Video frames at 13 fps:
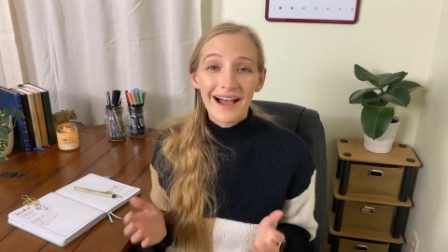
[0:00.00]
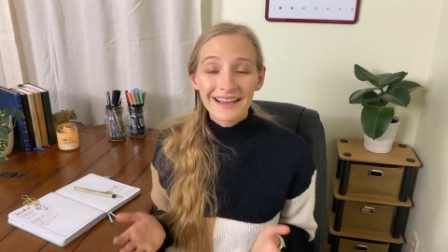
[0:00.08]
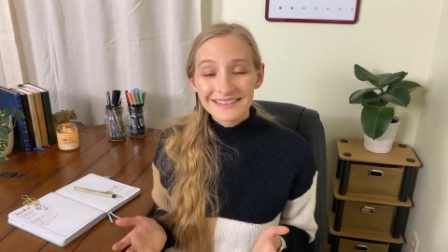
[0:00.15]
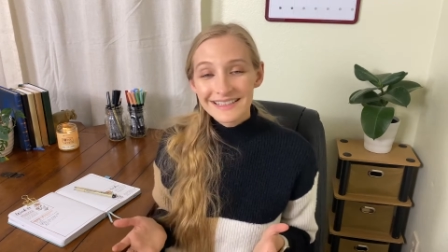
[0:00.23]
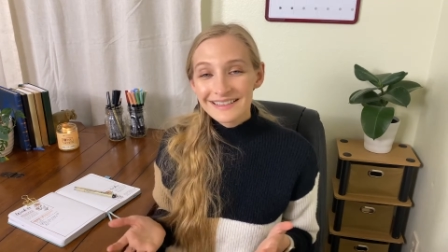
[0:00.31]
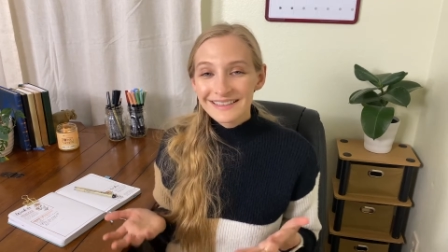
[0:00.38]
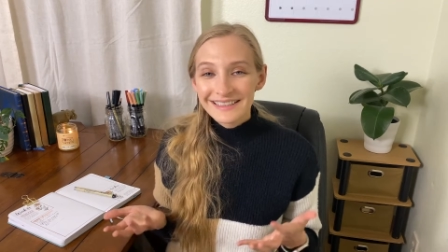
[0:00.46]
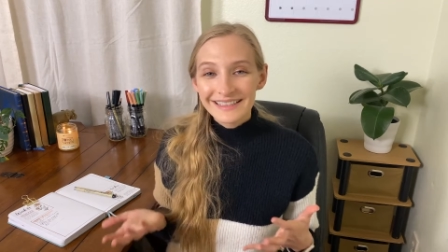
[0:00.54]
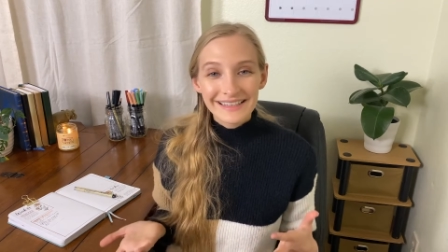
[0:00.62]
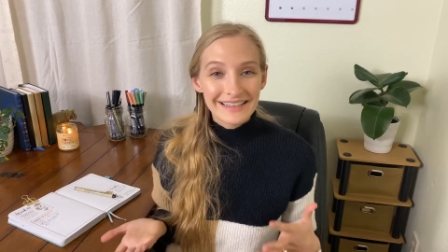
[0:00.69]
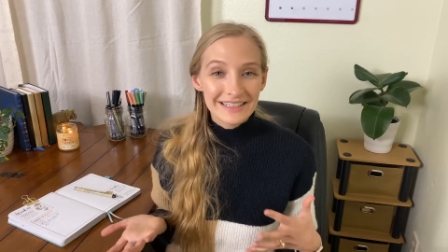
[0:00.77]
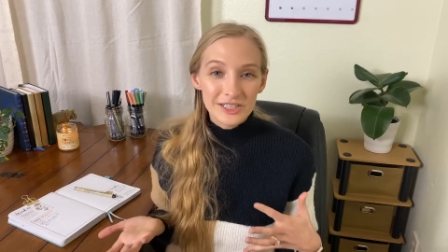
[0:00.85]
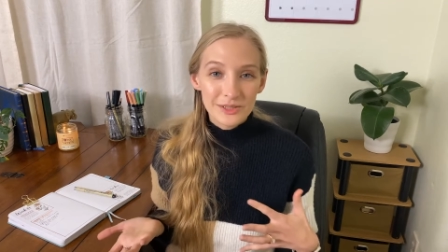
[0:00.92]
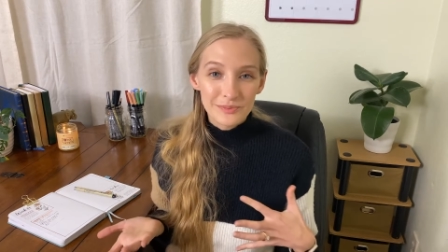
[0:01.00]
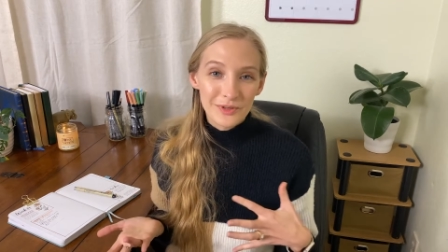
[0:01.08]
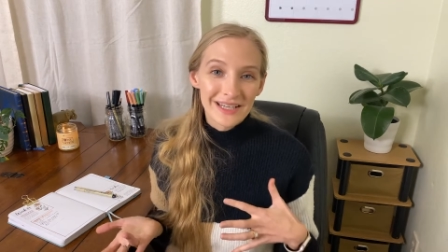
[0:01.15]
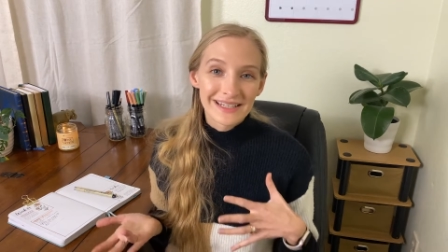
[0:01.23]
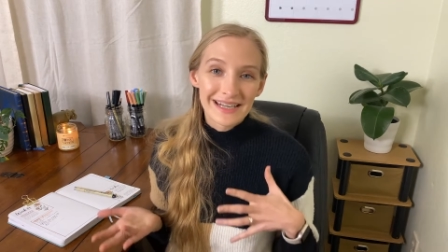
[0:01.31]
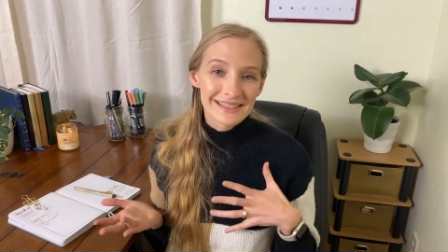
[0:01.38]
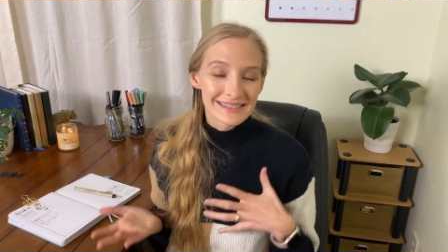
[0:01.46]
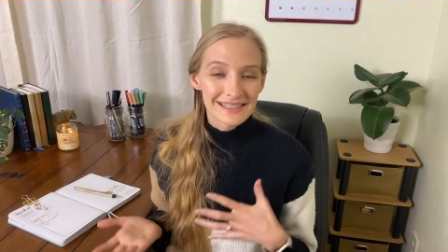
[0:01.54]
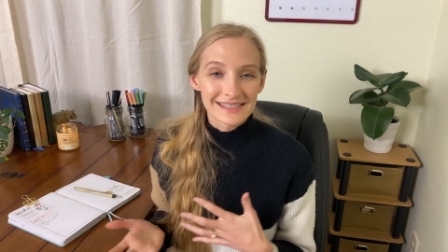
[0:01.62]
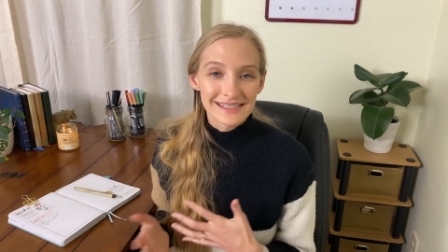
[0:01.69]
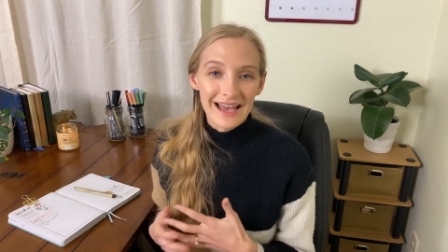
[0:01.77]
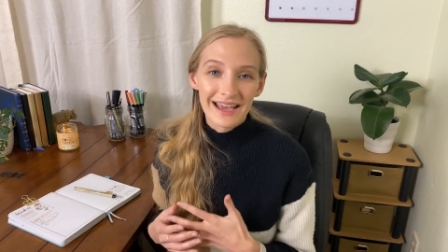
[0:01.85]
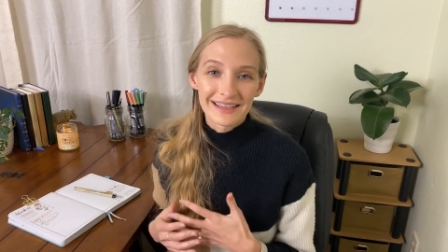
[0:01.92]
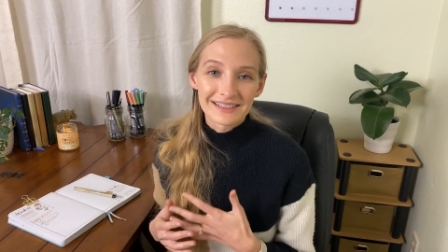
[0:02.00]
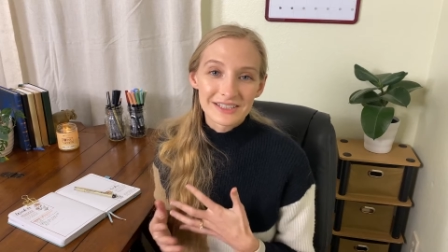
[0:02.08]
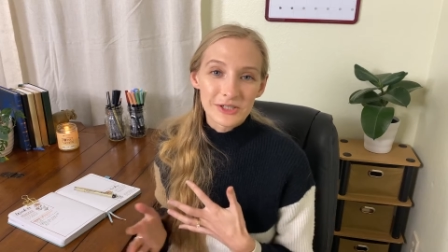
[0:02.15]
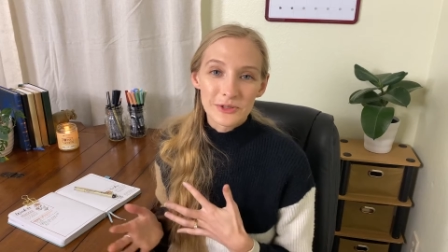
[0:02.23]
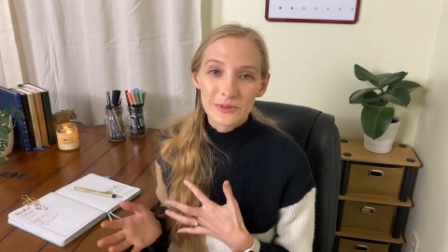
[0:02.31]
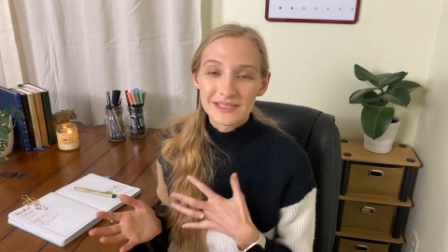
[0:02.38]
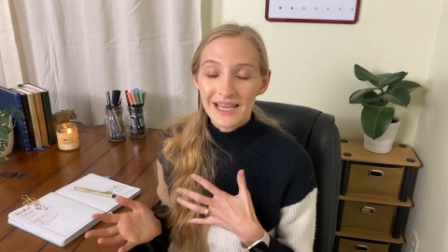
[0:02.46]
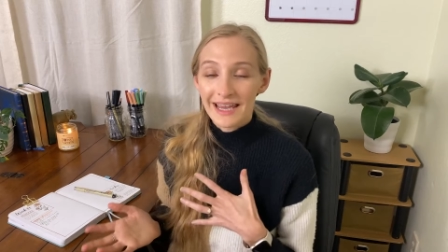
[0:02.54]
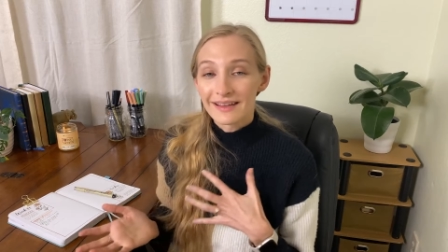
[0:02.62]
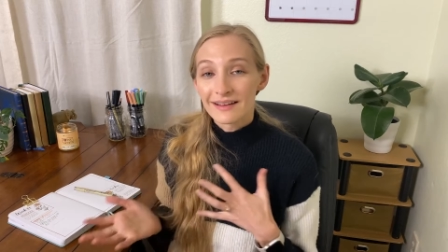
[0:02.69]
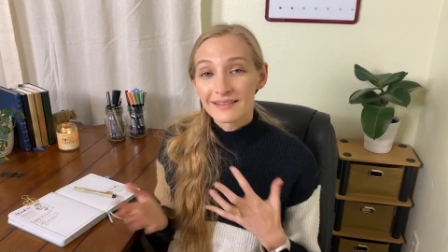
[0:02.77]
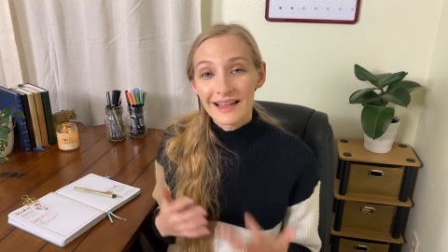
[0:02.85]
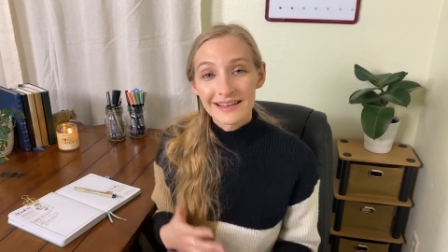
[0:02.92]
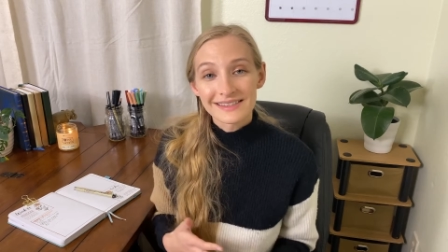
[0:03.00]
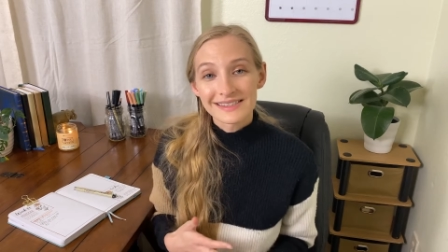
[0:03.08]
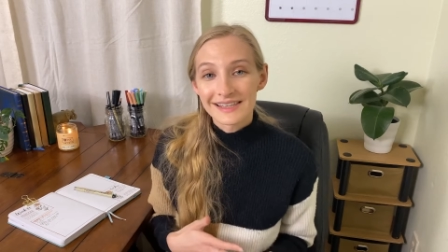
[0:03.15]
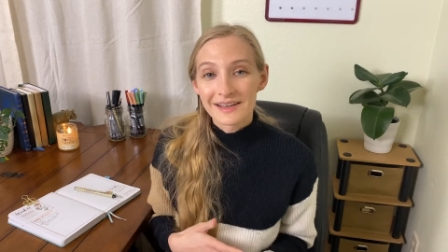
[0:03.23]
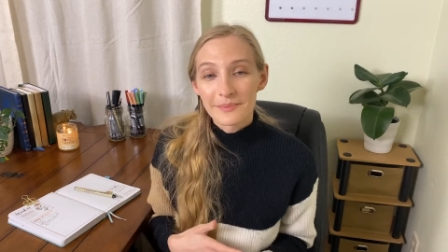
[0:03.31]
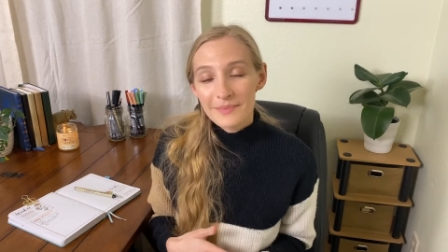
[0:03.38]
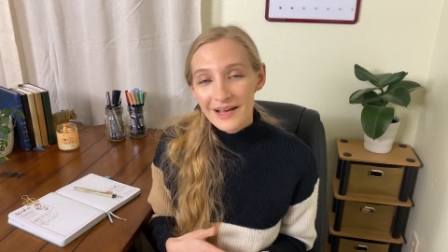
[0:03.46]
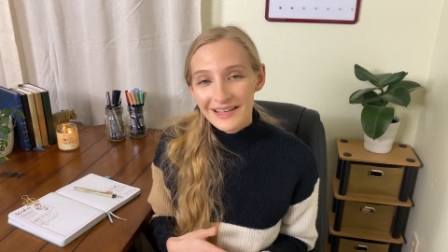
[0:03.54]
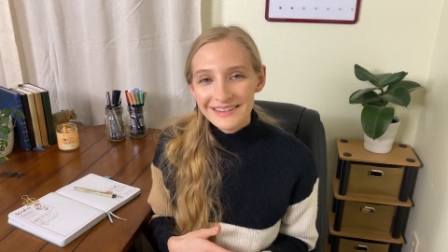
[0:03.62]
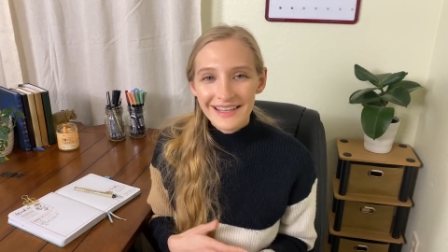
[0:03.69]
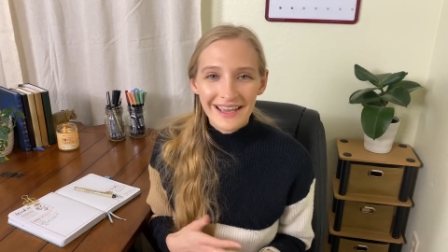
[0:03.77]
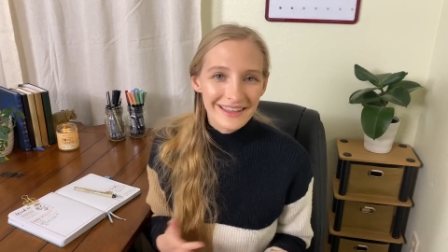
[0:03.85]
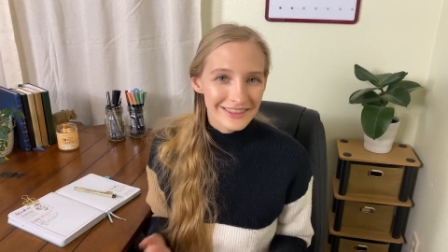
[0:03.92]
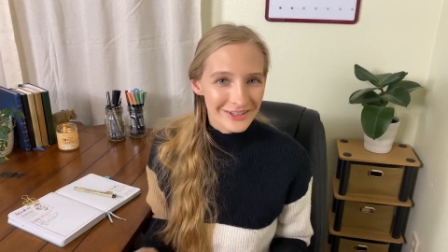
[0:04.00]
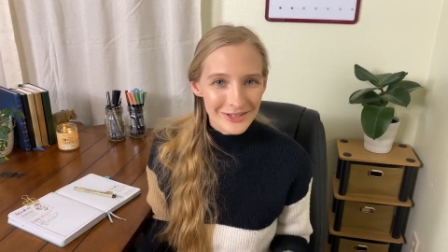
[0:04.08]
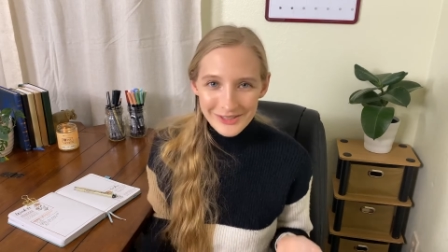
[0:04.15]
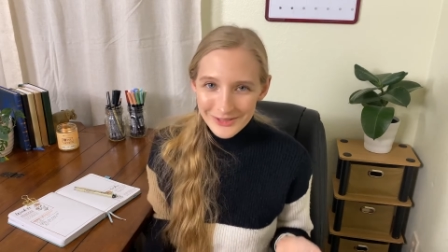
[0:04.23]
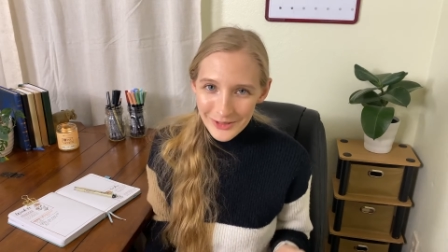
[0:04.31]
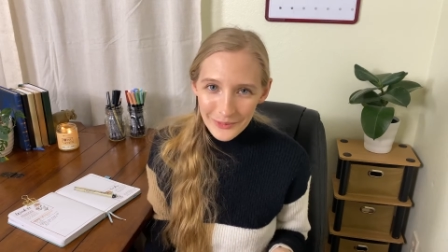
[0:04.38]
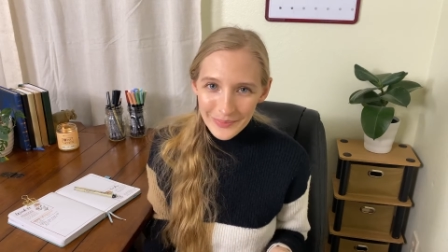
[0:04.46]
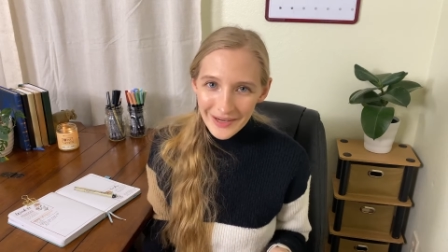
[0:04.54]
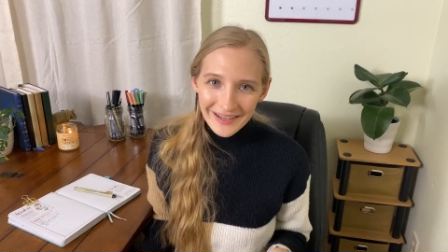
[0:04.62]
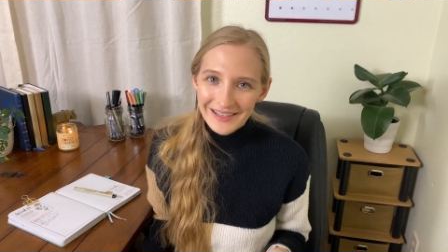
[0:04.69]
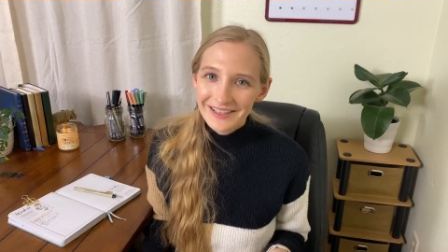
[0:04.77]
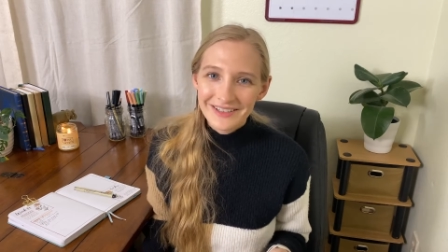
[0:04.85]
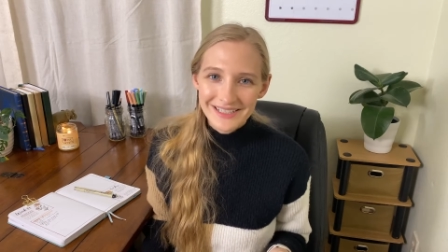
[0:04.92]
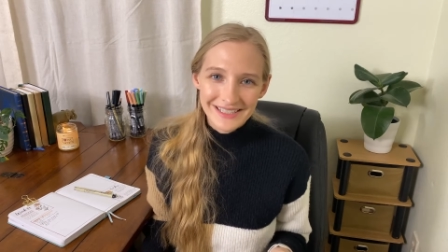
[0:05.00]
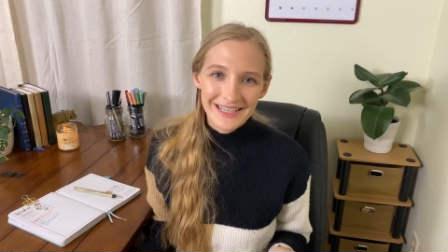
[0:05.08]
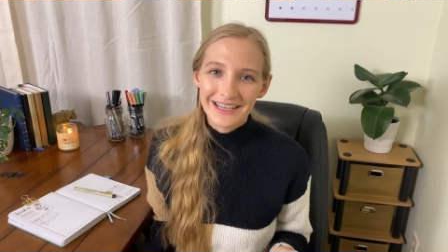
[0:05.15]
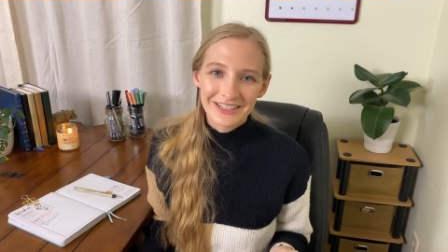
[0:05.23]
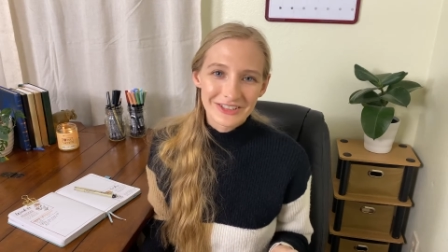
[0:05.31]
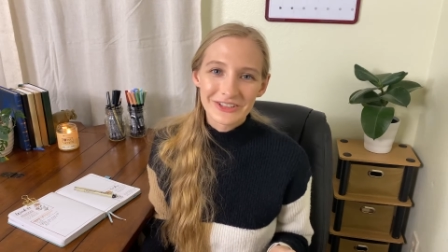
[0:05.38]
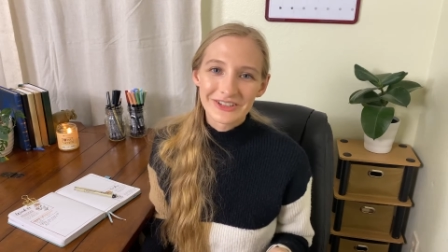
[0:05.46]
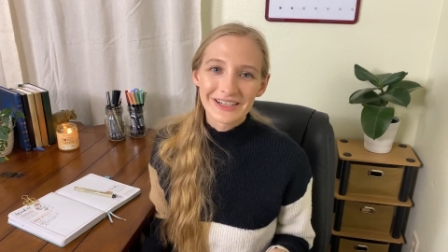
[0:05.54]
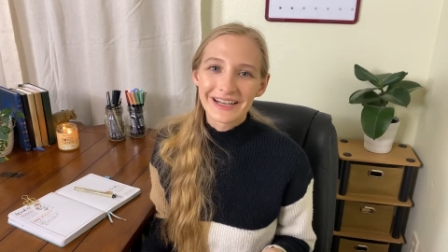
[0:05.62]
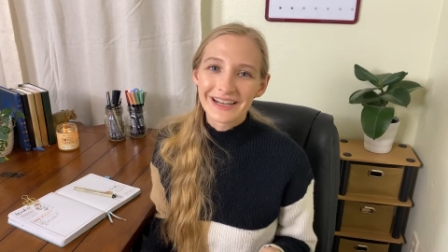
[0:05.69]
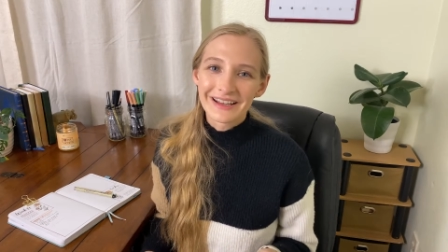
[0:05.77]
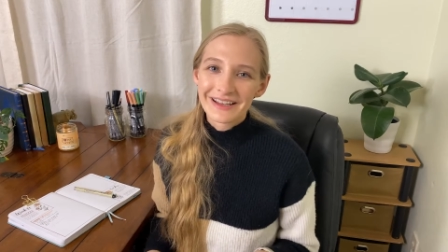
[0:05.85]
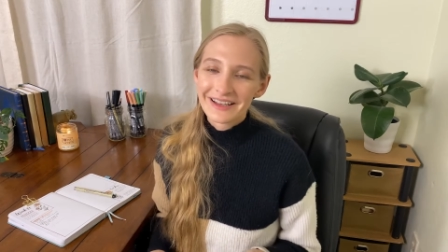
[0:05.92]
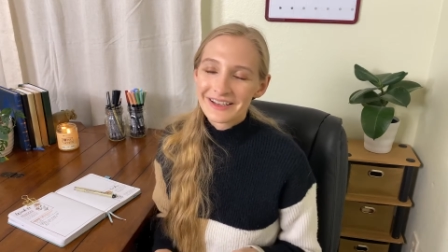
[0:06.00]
Ideally, each sprint is designed to take less than a month and there's no barriers to entry.